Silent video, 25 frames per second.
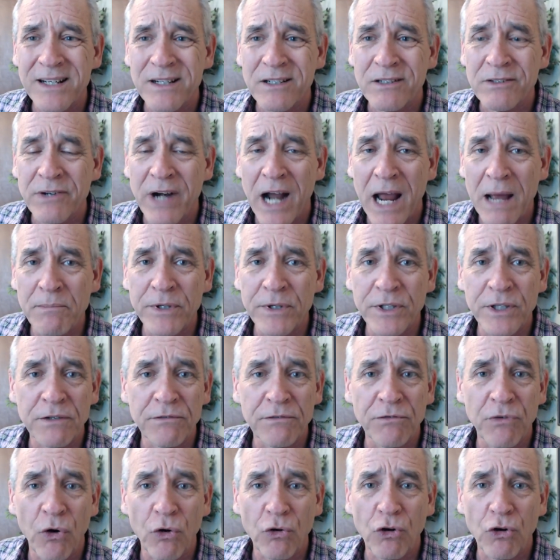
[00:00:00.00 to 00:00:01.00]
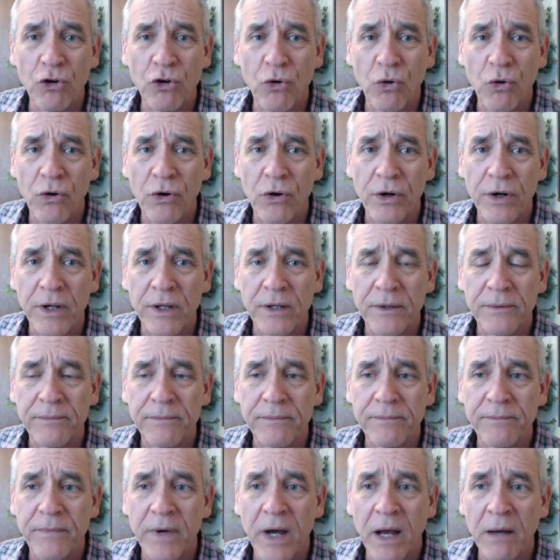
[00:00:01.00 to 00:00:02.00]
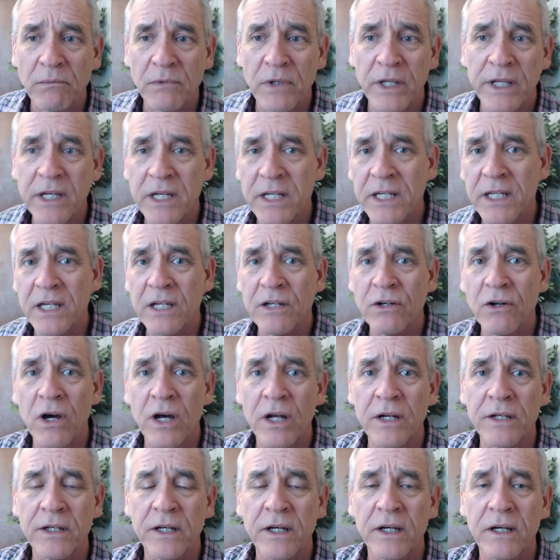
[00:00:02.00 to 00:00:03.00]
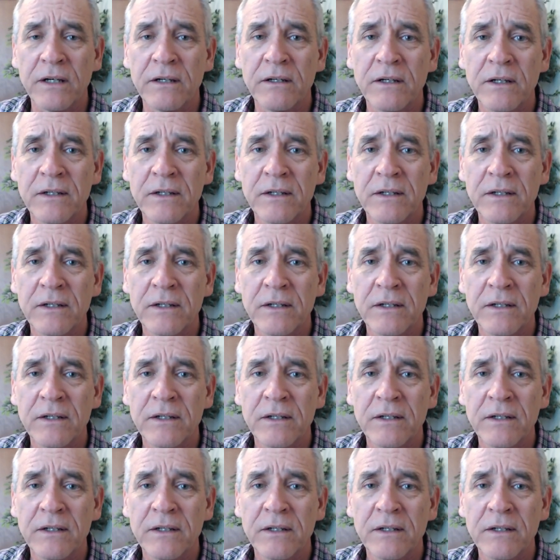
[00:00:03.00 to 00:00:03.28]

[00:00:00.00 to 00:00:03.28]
grabbing the vocal cord. I'm leaning in on the,